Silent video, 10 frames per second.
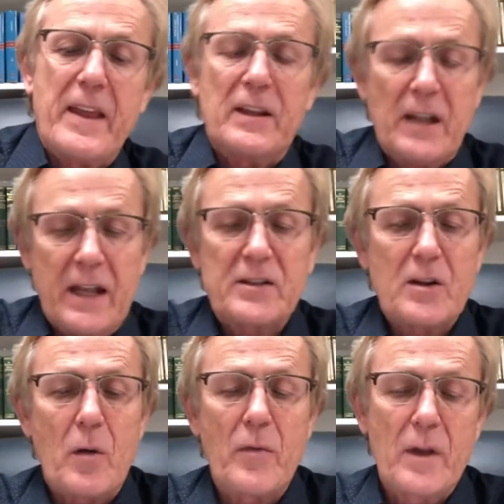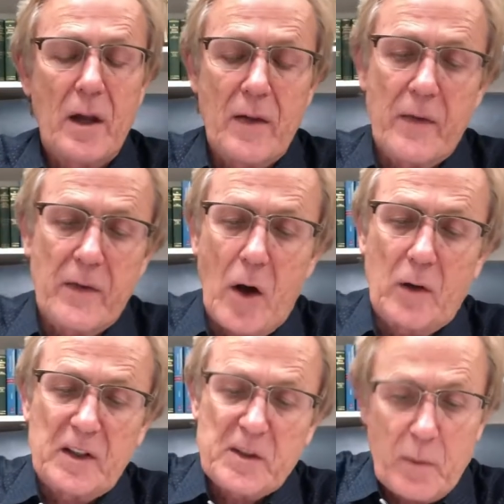and so uh, the Holy
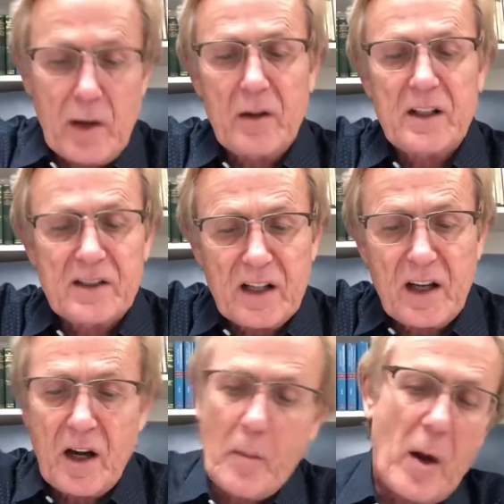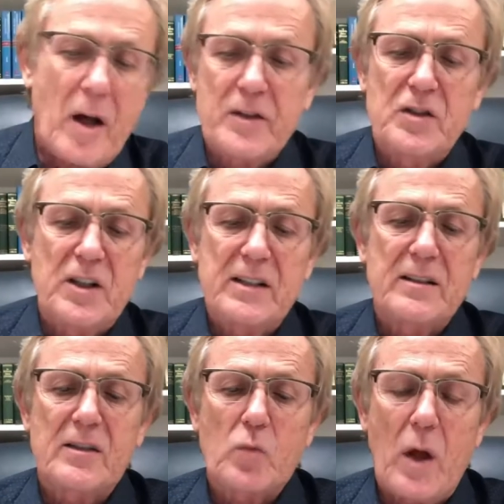Spirit descended upon Jesus while